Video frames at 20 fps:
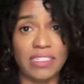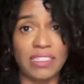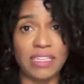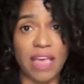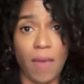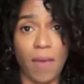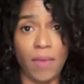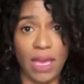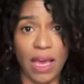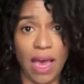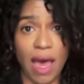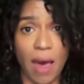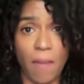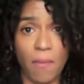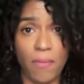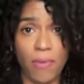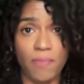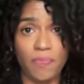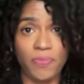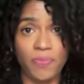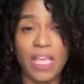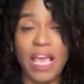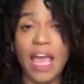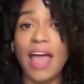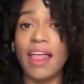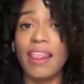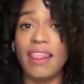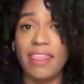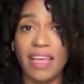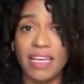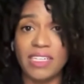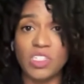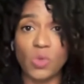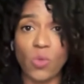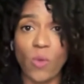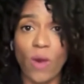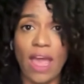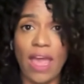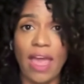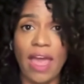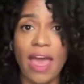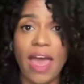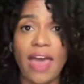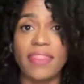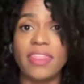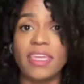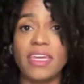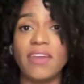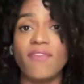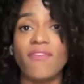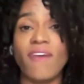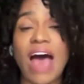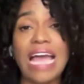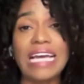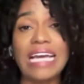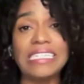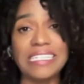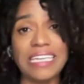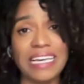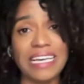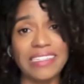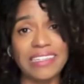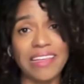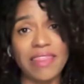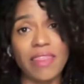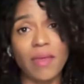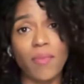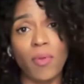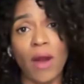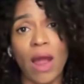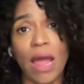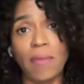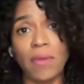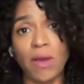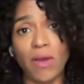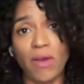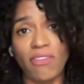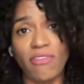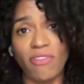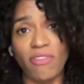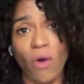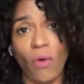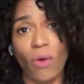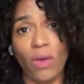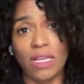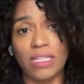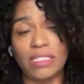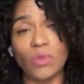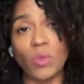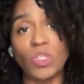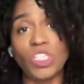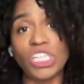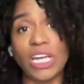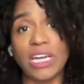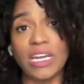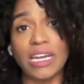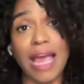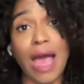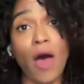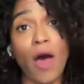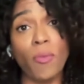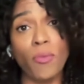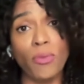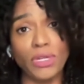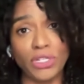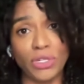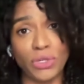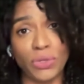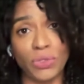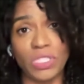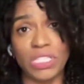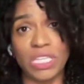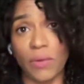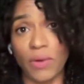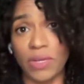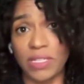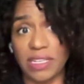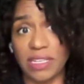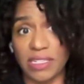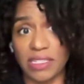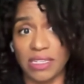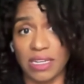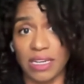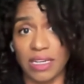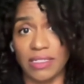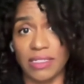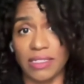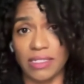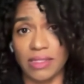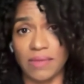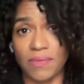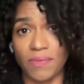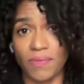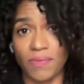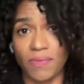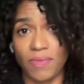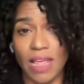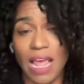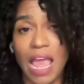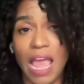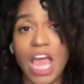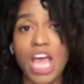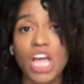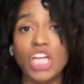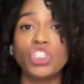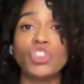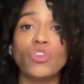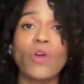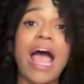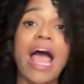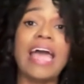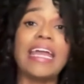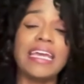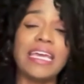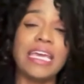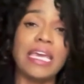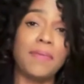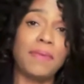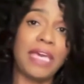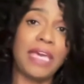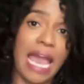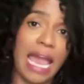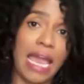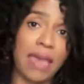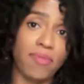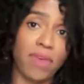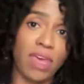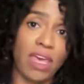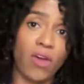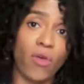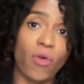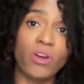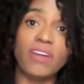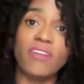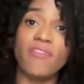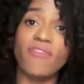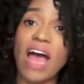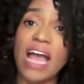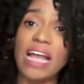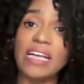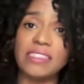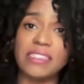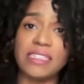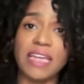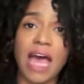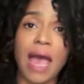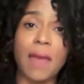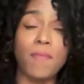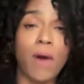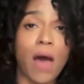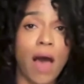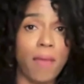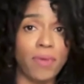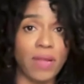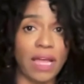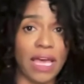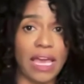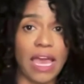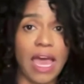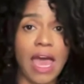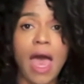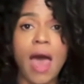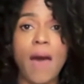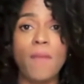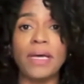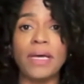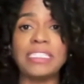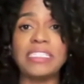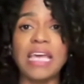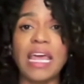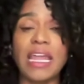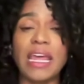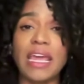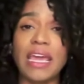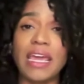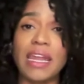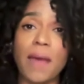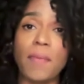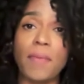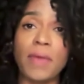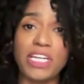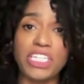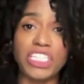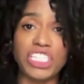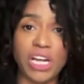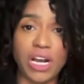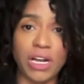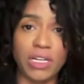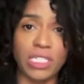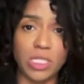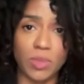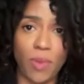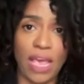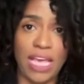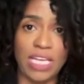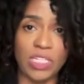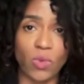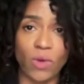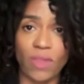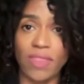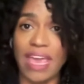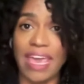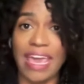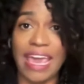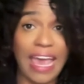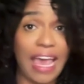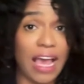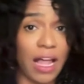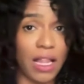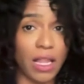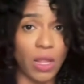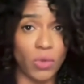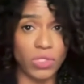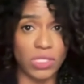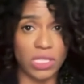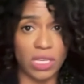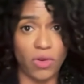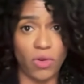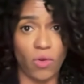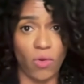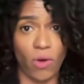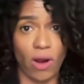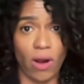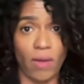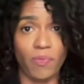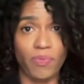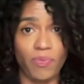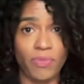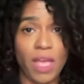is coming up. This way, the device isn't the primary focus, which can help reduce their resistance. Try to keep gaming or device time public by setting it up in a shared space where they can't close the door.